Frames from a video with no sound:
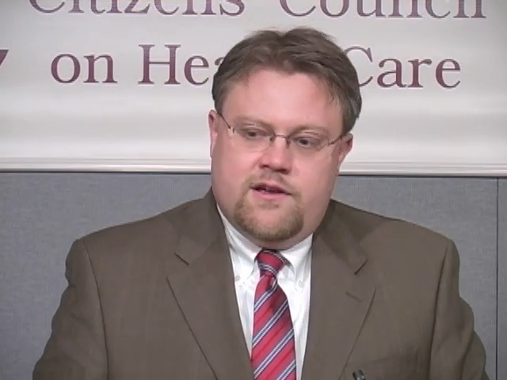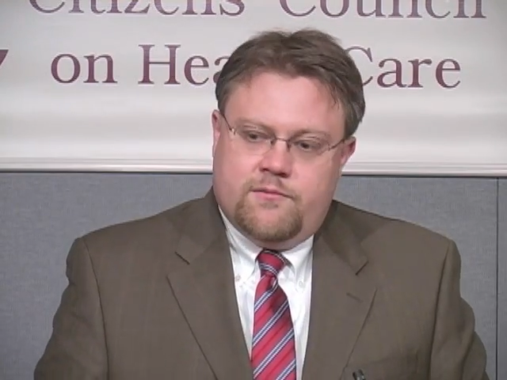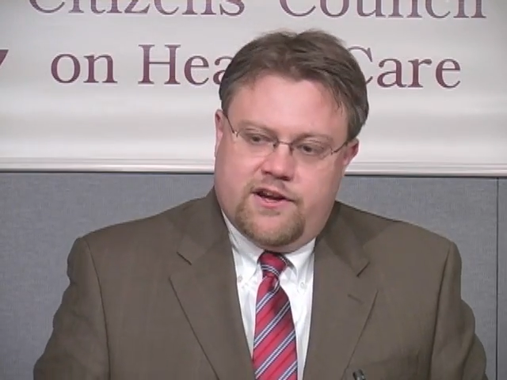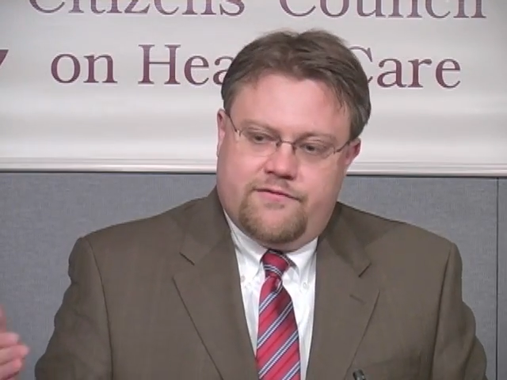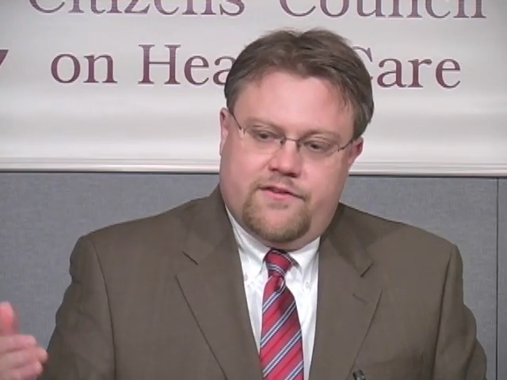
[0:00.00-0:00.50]

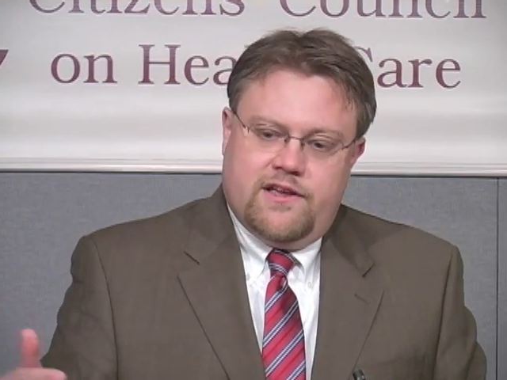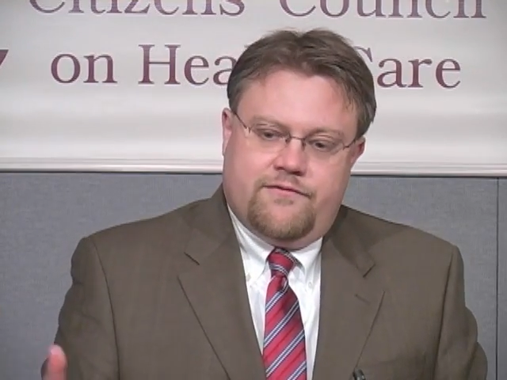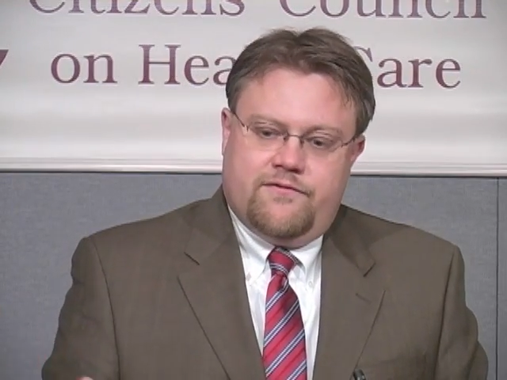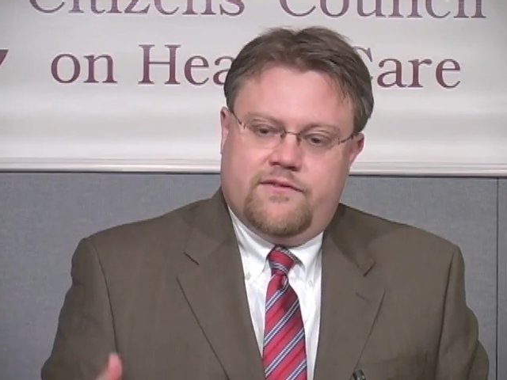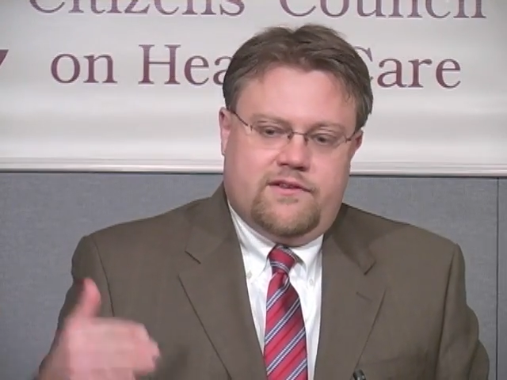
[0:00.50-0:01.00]
But
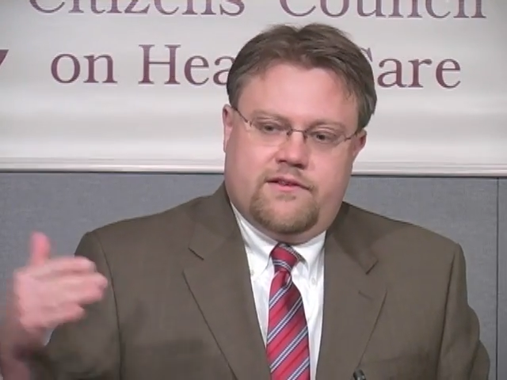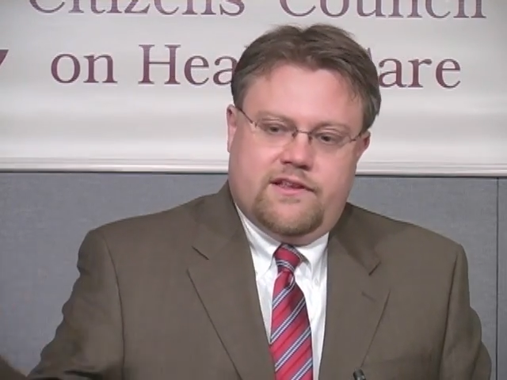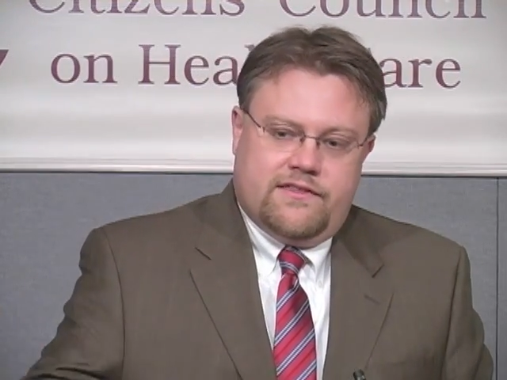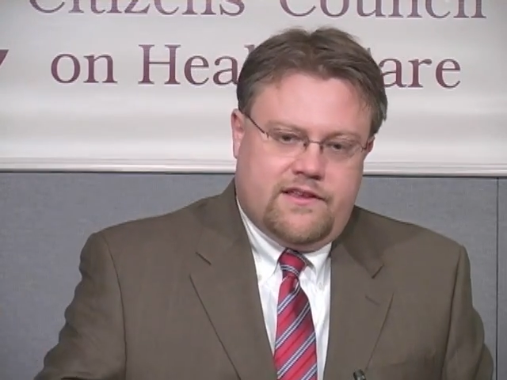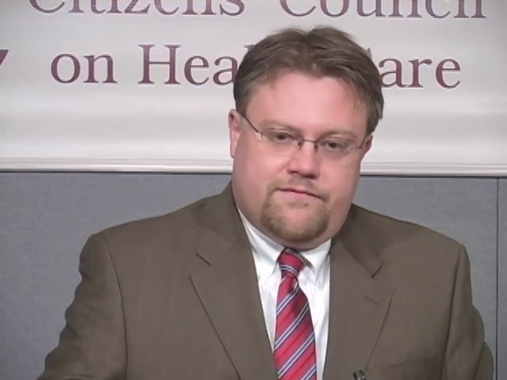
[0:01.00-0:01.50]

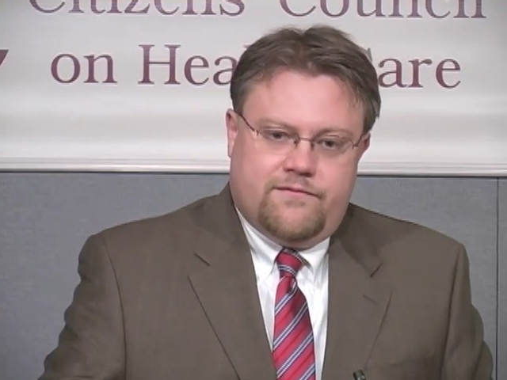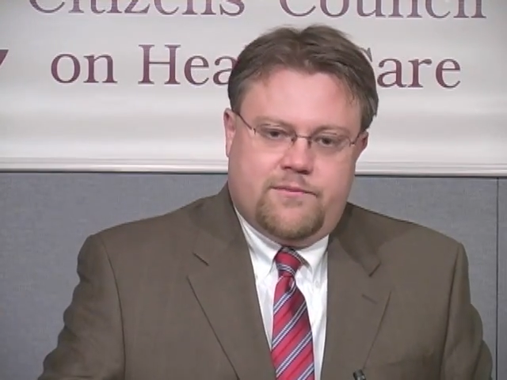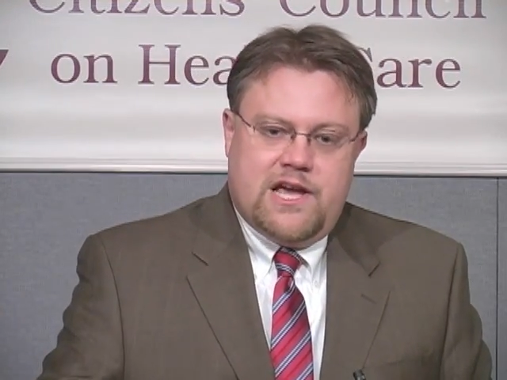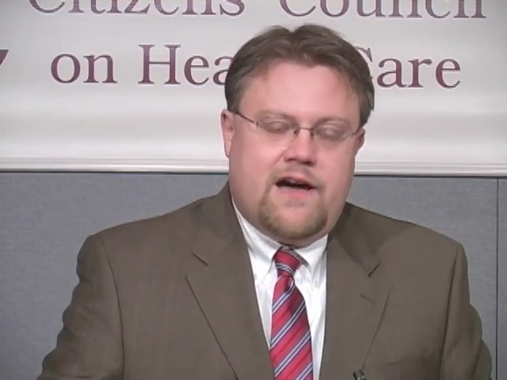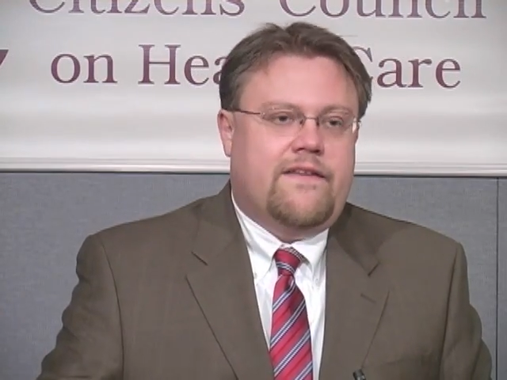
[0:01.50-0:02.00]
if
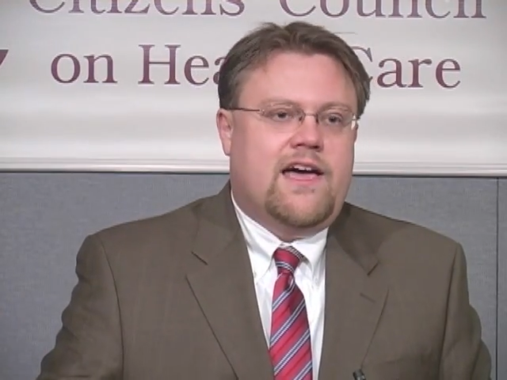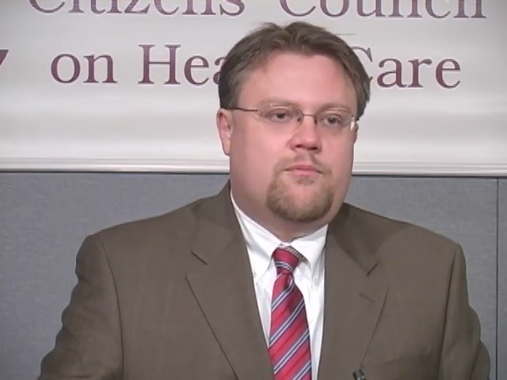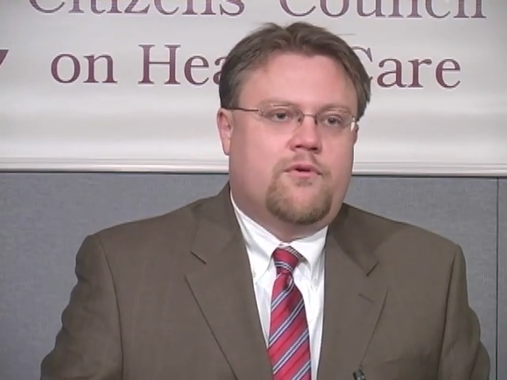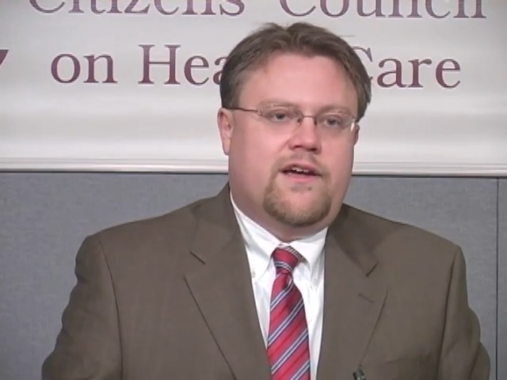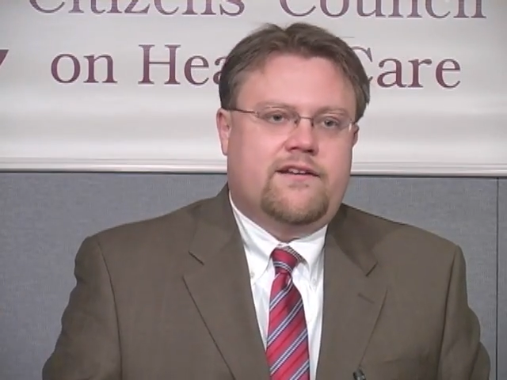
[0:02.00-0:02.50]
beyond
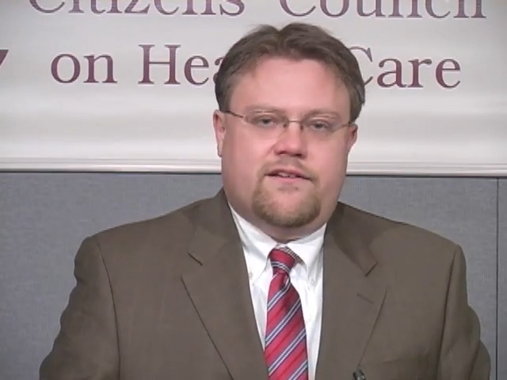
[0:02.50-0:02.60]
that point,